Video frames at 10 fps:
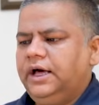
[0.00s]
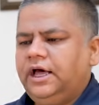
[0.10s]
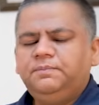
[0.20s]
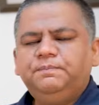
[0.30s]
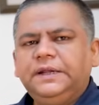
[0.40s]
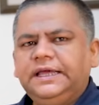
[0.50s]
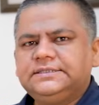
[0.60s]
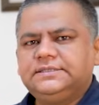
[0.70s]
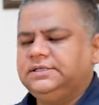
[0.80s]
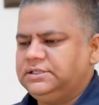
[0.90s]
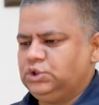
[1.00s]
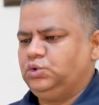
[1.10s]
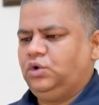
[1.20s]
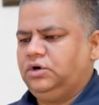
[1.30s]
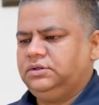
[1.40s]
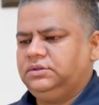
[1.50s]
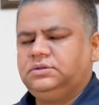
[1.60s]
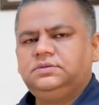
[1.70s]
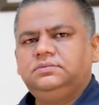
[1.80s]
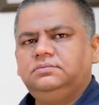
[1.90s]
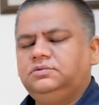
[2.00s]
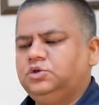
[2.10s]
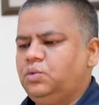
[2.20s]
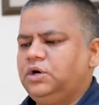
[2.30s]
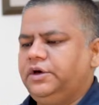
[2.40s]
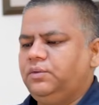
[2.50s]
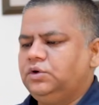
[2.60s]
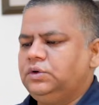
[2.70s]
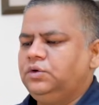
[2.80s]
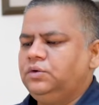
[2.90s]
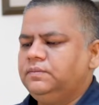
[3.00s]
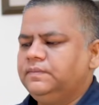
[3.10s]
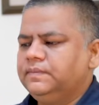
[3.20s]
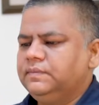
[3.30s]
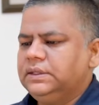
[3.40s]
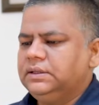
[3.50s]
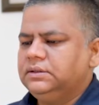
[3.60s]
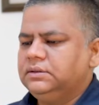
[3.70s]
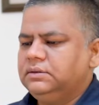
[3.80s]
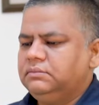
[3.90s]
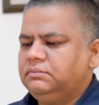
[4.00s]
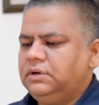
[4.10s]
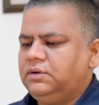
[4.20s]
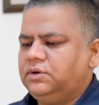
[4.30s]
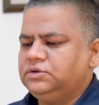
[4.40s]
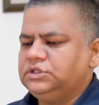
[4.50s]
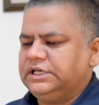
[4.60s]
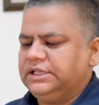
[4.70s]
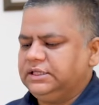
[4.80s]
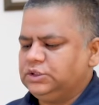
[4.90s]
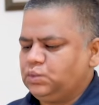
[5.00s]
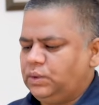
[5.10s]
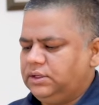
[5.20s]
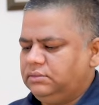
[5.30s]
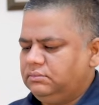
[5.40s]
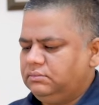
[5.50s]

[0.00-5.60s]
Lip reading: I'll place these two orders. You know what I want to do? I want to sell this one.